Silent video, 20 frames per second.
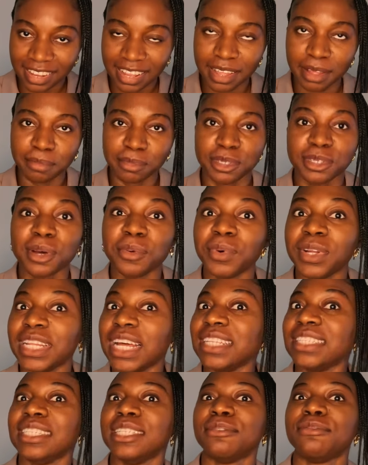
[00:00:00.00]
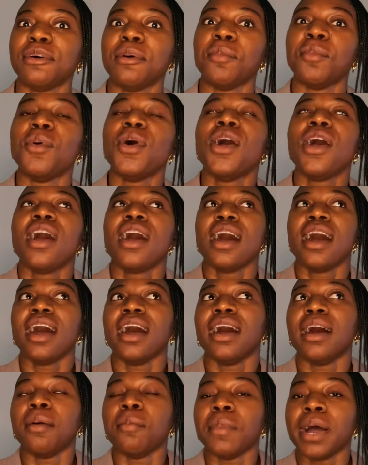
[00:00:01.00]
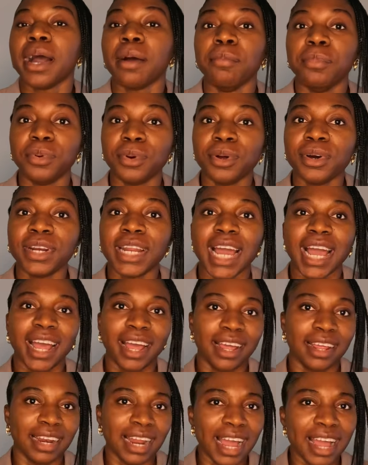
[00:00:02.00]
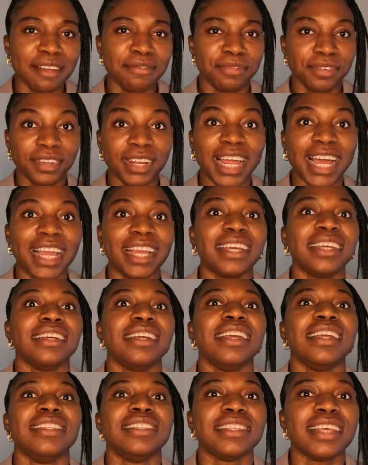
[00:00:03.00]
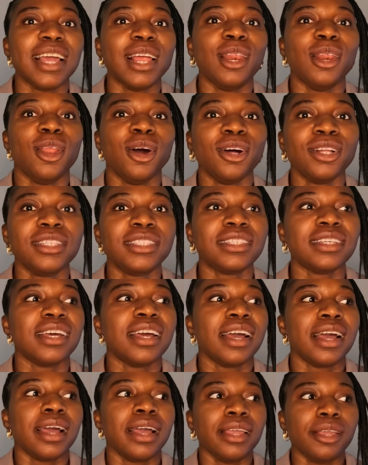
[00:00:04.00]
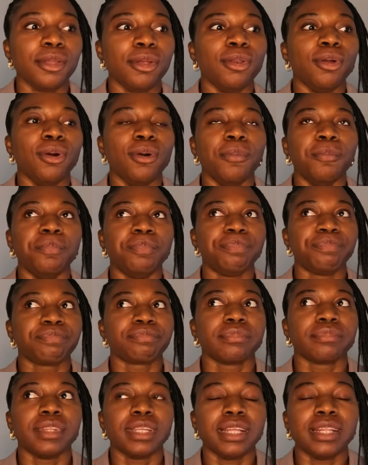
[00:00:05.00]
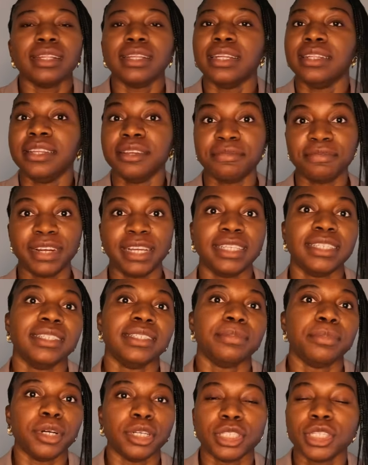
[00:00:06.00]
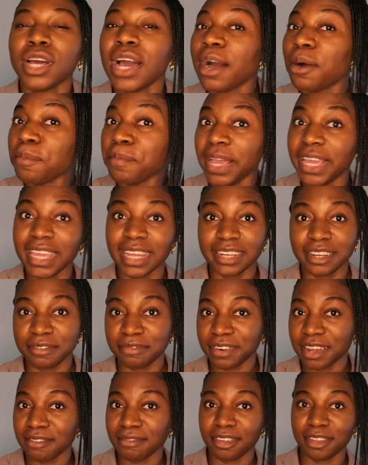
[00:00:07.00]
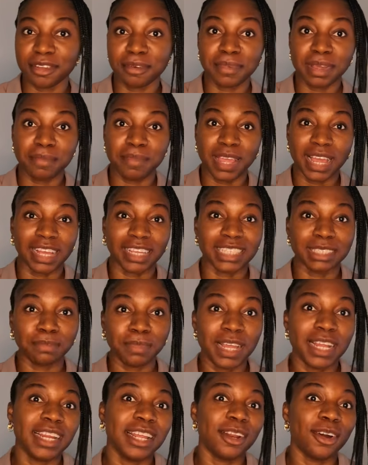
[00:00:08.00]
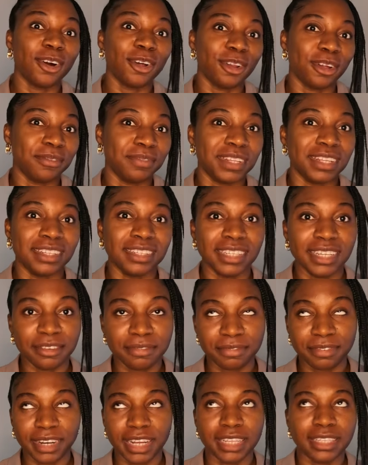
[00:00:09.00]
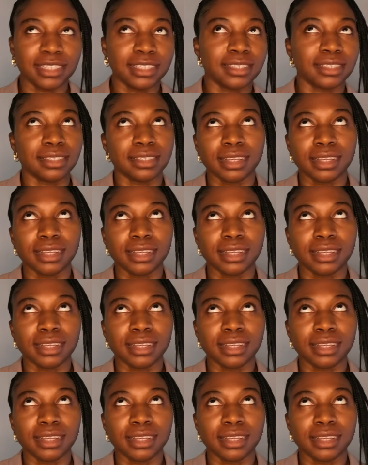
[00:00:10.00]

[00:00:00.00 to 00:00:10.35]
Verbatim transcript: Um, someone that is from um, abroad, and I feel like it's a lot, you know, the difference is much. So I will make a different video, maybe explaining all of the different,